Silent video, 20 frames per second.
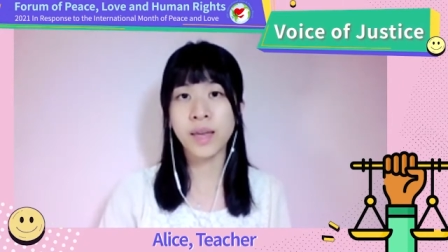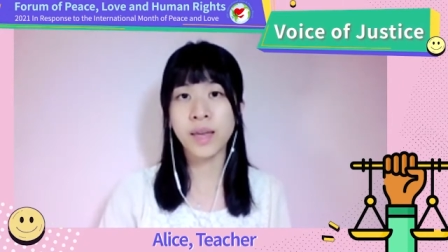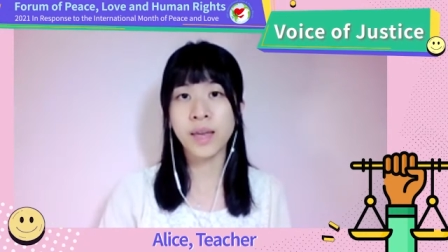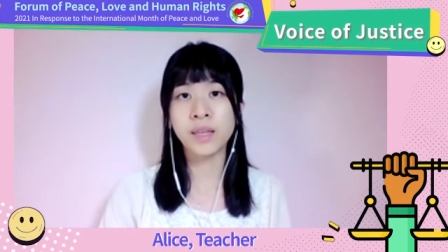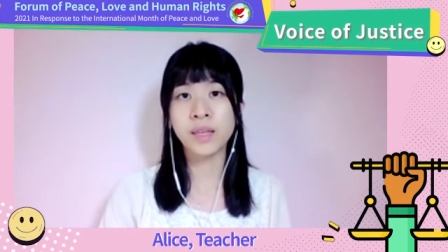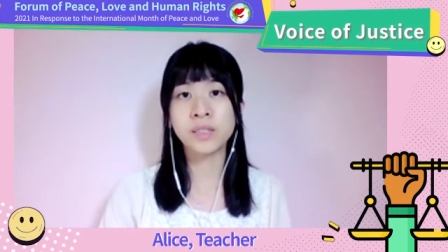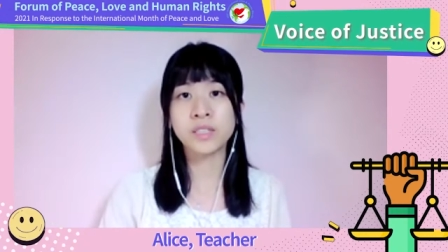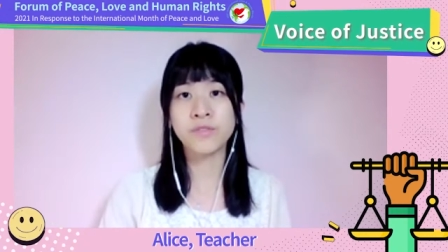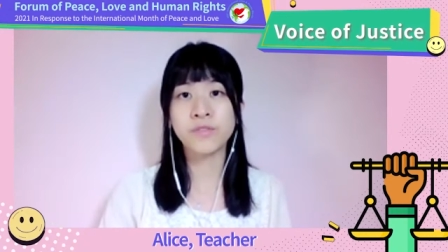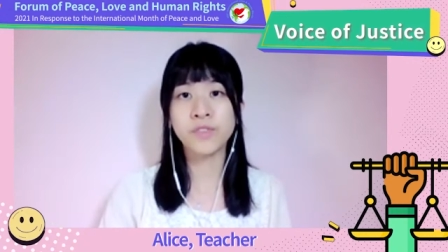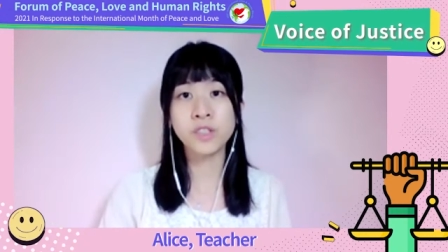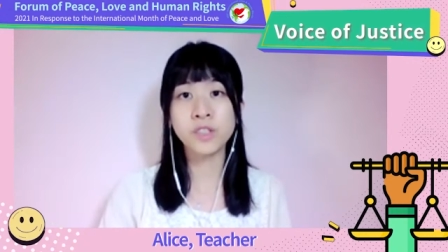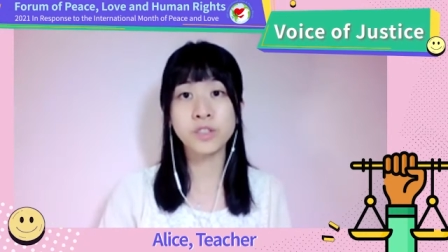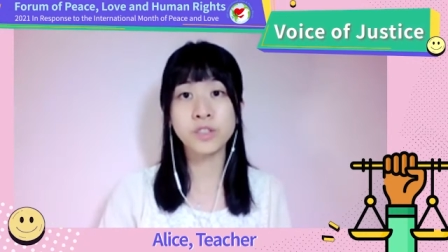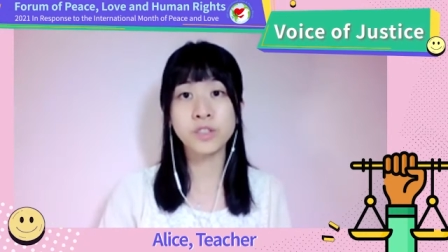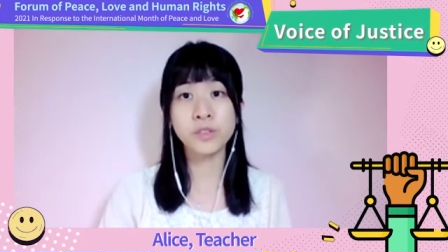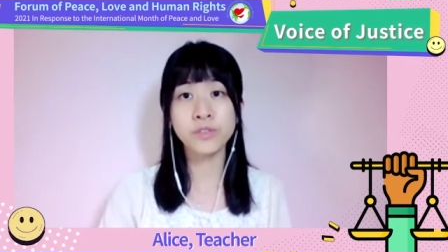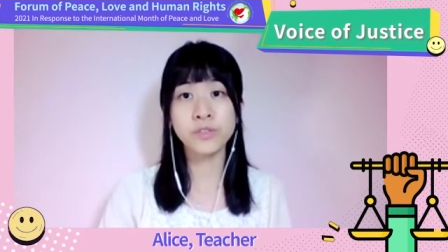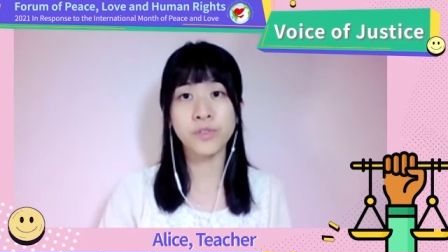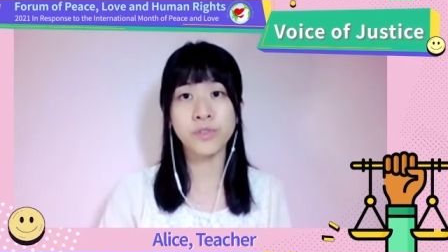and
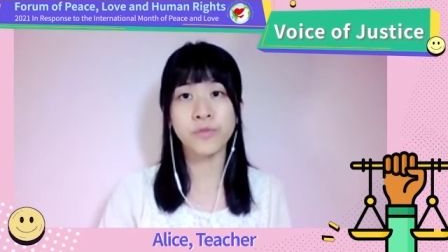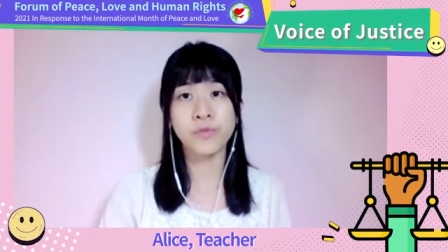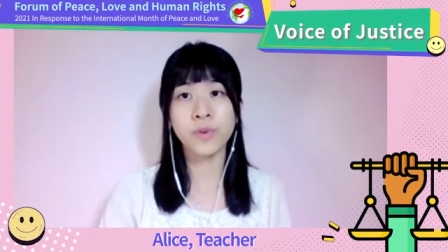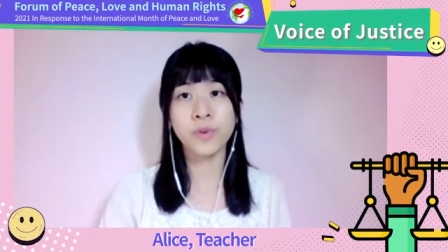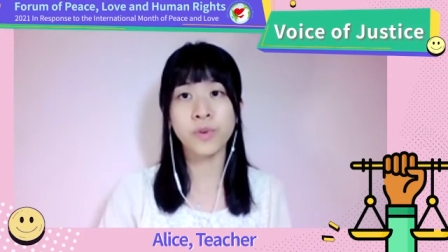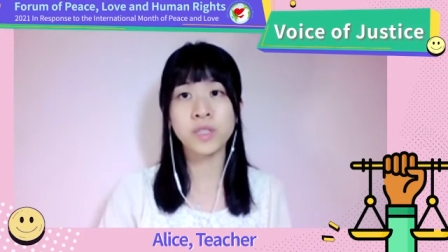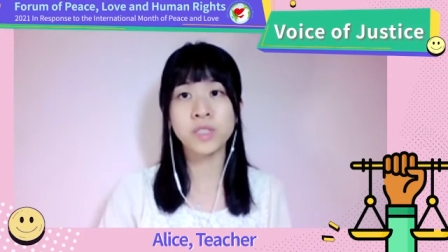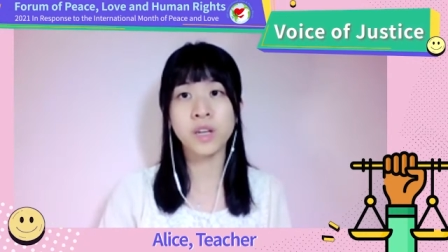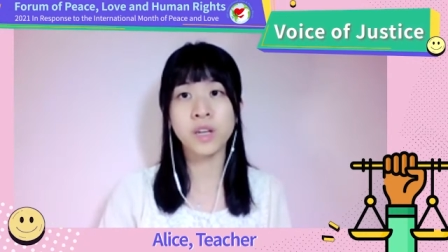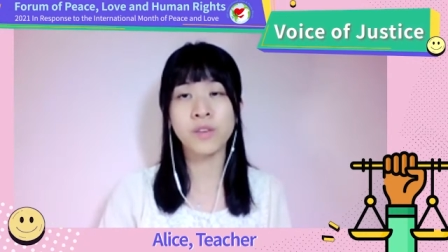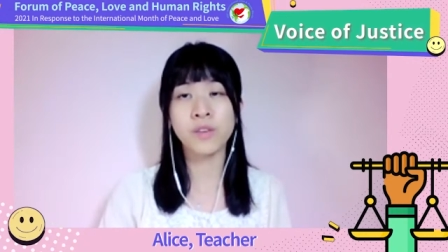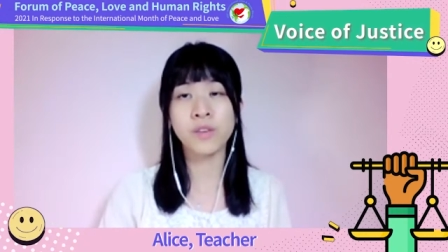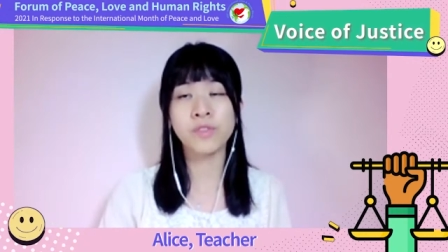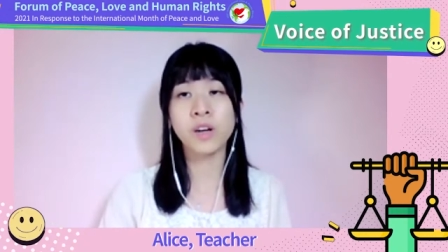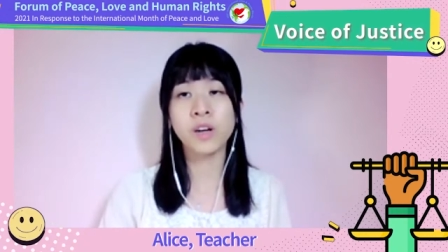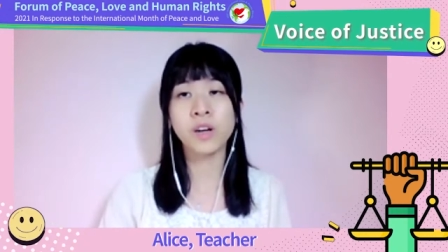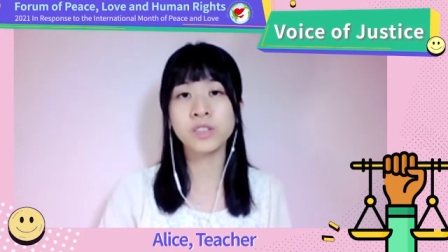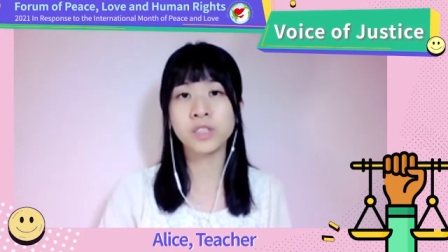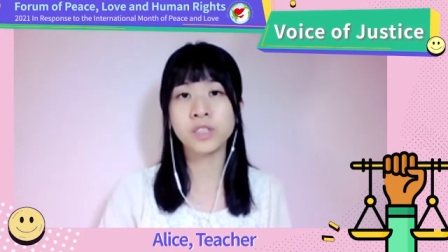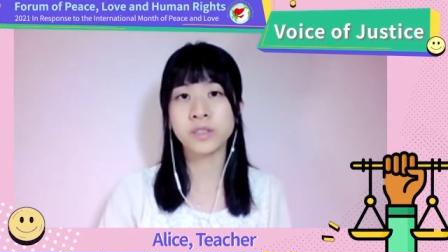Individuals for Freedom of
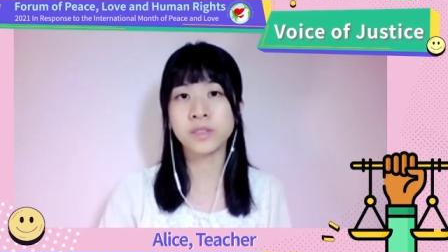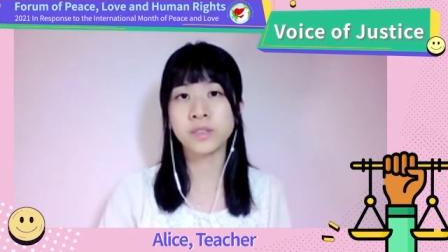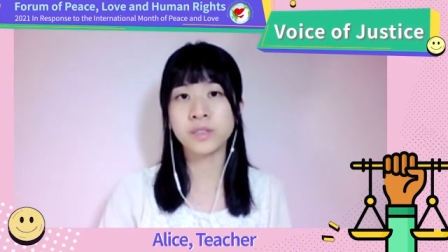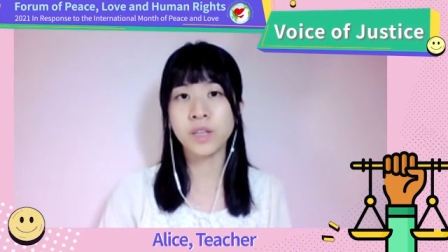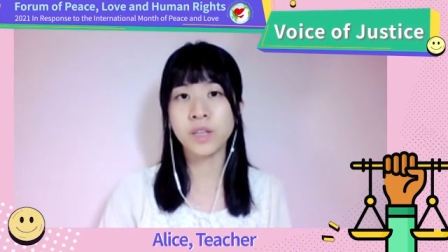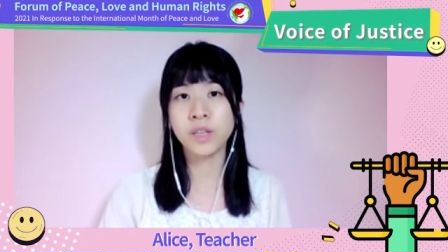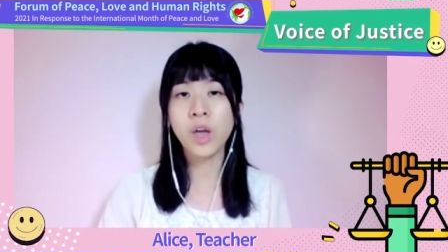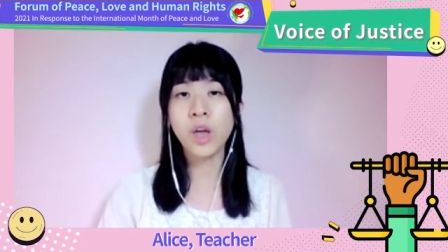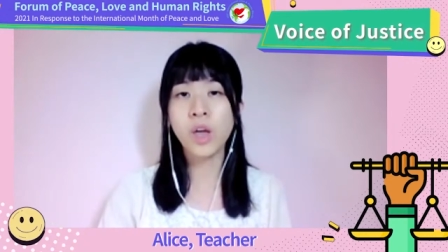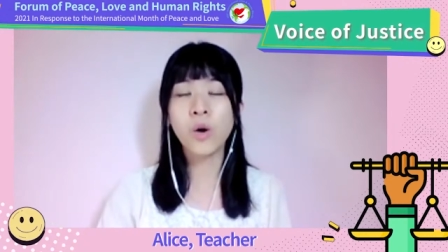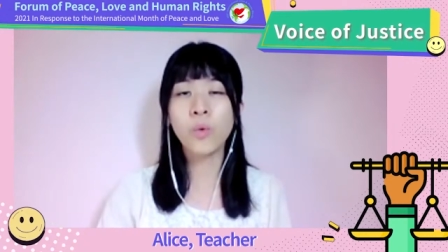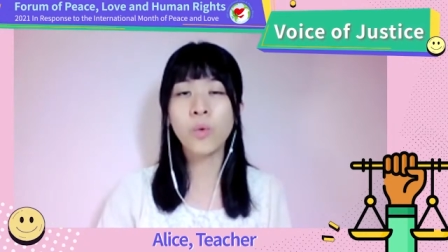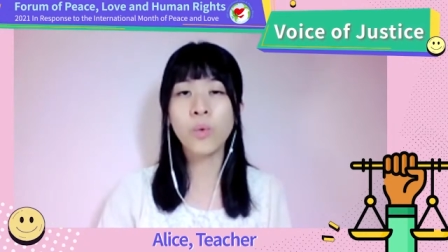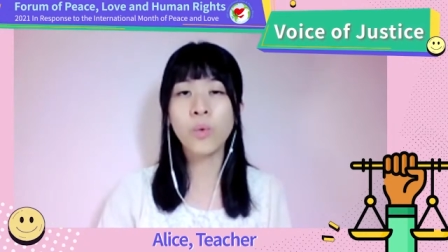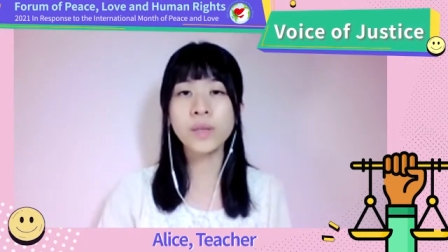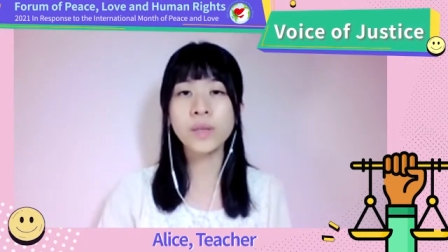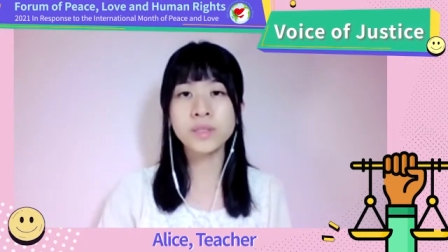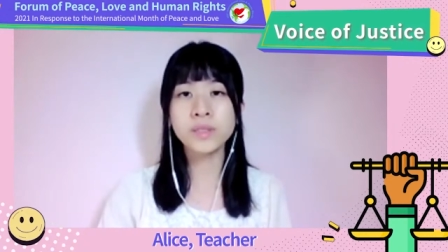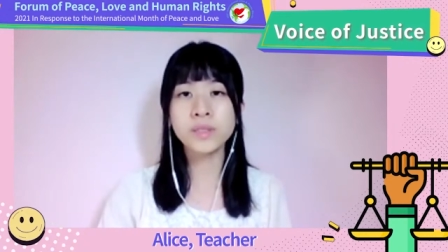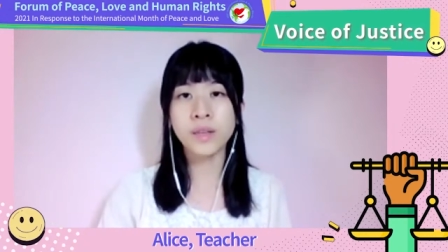Conscience
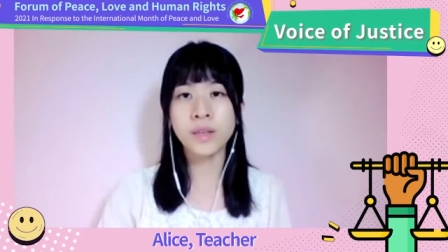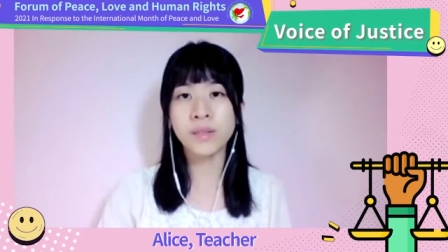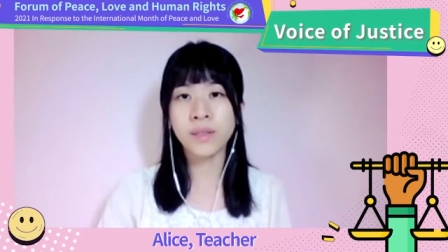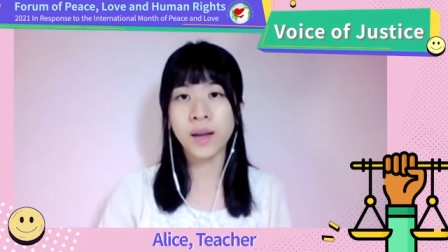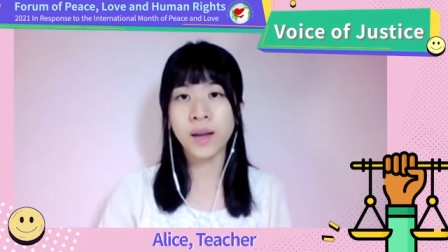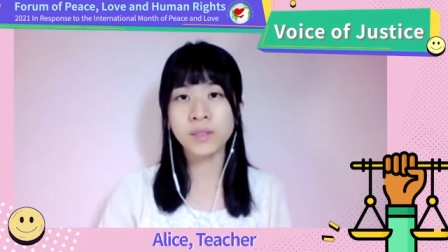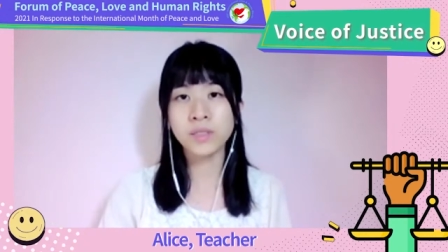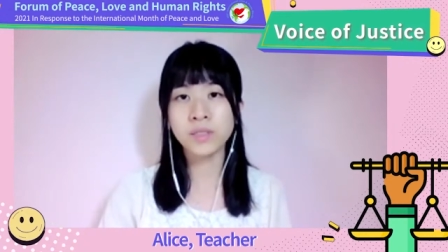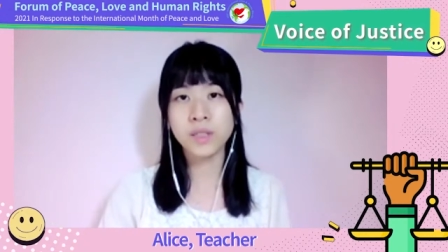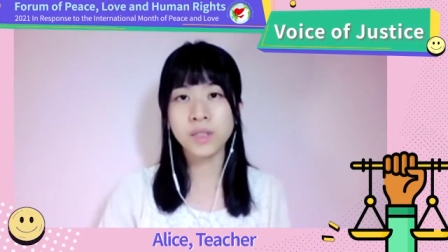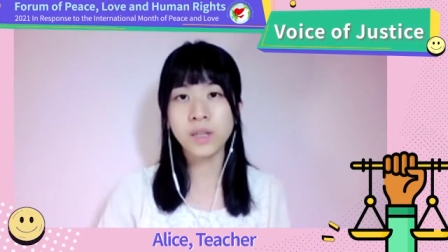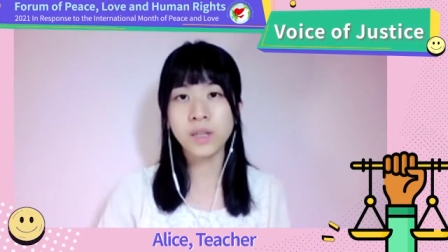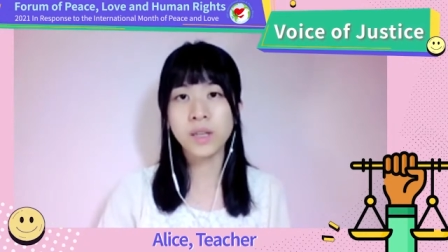once said that